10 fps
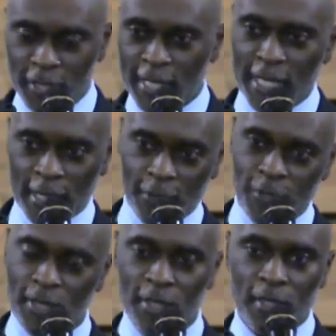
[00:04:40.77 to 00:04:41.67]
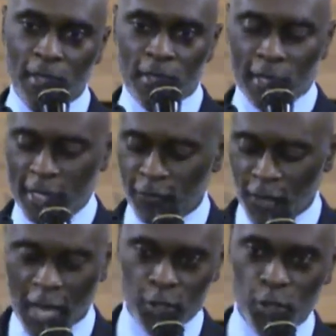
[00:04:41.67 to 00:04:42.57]
leaves and it
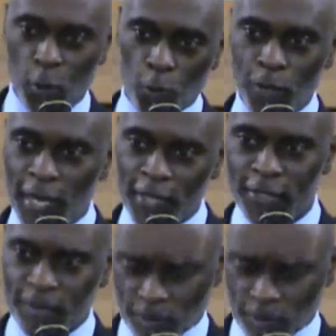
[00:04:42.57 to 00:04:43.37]
finds no rest.